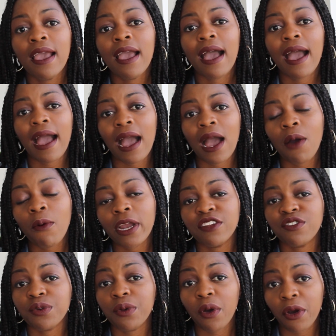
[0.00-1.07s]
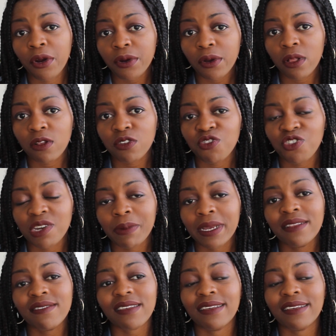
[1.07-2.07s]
how I do hot oil treatments.